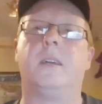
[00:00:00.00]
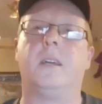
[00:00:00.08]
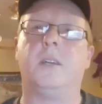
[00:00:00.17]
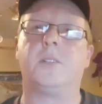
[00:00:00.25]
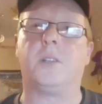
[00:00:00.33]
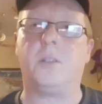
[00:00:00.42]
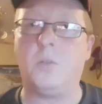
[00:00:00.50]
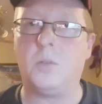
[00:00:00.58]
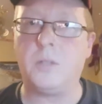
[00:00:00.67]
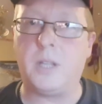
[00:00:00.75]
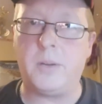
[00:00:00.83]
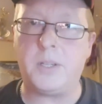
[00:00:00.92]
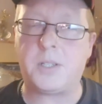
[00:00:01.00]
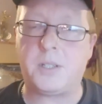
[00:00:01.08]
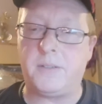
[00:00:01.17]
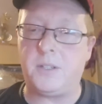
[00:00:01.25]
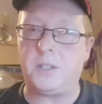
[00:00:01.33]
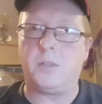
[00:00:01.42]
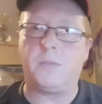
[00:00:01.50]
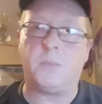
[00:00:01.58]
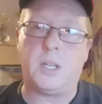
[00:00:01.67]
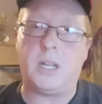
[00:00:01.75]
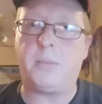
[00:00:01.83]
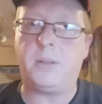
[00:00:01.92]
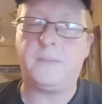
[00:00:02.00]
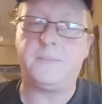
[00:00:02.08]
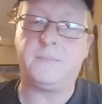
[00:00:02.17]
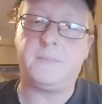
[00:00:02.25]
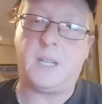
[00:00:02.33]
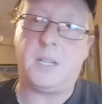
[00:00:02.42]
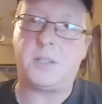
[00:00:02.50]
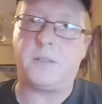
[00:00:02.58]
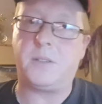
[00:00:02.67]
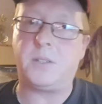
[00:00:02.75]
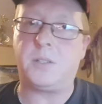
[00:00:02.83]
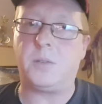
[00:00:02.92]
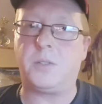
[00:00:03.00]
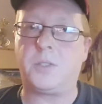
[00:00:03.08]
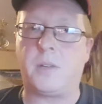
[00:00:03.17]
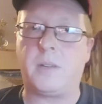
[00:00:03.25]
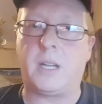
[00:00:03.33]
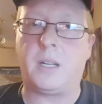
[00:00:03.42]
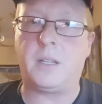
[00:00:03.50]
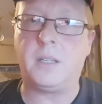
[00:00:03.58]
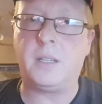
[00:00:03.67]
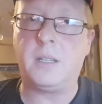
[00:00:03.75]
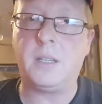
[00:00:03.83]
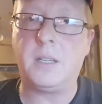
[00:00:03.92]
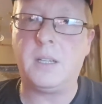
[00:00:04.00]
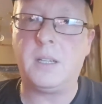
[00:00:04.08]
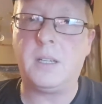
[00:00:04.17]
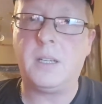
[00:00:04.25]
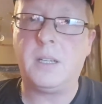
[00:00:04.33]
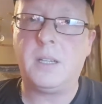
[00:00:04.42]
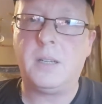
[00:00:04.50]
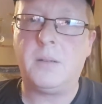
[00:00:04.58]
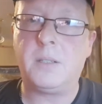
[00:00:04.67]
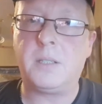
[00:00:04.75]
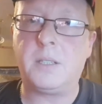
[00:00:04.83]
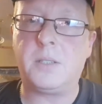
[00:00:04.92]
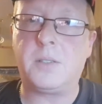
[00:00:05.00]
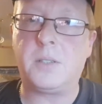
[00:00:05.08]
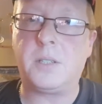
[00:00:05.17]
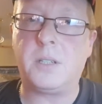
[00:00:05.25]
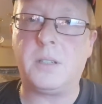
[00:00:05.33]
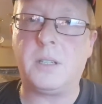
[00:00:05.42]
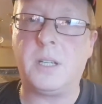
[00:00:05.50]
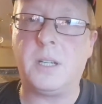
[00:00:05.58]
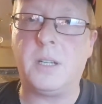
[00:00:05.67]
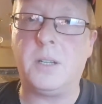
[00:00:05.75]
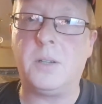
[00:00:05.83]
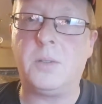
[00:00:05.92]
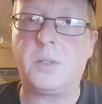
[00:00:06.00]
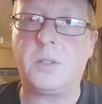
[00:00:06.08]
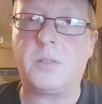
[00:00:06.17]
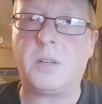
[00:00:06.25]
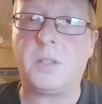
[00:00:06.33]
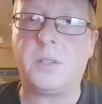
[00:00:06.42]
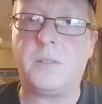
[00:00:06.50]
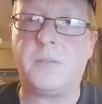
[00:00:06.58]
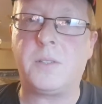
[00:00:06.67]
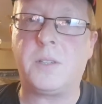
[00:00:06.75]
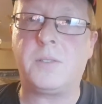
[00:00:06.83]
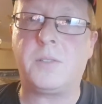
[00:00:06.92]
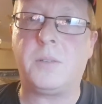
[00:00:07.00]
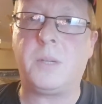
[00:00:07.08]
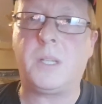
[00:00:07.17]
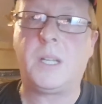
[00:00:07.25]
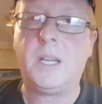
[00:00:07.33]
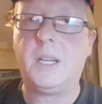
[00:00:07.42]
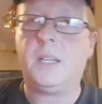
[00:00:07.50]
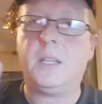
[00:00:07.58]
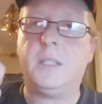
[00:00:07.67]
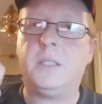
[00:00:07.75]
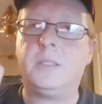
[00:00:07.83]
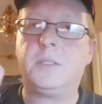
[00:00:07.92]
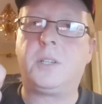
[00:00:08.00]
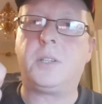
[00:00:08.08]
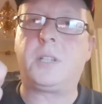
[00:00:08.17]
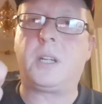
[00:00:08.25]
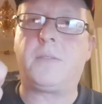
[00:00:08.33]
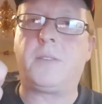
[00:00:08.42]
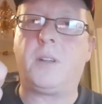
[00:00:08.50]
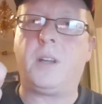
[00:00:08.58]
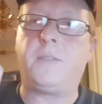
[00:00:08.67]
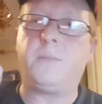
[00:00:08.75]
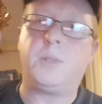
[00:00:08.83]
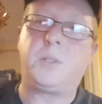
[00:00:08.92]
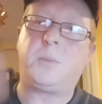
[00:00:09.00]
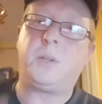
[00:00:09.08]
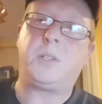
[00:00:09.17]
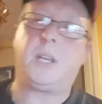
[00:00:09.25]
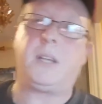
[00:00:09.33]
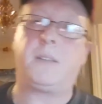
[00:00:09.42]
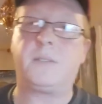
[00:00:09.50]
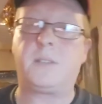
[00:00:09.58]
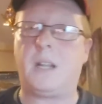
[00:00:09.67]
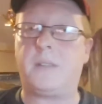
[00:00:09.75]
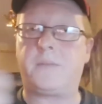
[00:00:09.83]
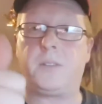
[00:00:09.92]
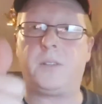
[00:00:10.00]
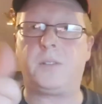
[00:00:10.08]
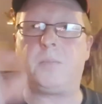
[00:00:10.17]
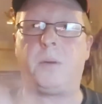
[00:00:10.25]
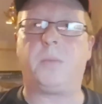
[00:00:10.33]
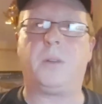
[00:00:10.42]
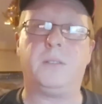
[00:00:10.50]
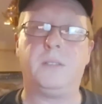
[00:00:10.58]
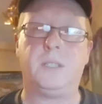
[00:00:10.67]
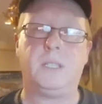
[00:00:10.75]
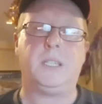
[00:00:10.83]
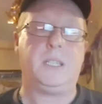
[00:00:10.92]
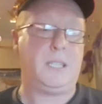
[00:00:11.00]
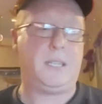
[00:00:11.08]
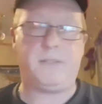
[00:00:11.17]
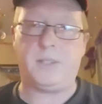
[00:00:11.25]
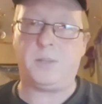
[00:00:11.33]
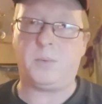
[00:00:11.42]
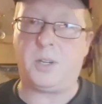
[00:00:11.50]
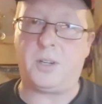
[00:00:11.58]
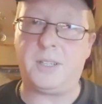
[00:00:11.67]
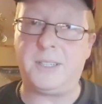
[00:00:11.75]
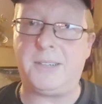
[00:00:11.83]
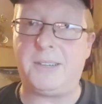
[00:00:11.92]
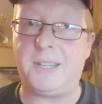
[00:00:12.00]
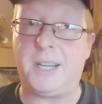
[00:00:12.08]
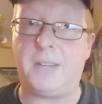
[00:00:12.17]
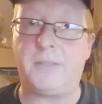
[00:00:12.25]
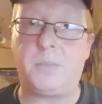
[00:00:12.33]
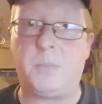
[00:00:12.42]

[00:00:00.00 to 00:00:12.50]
So you all know it's something to do with Mind Lab, and it's something to do with Joan Allen. So, hello, congrats on your first live stream, bud. Cheers, Digger for life, much appreciated. Glad for you to pop along, even though we are nearly over.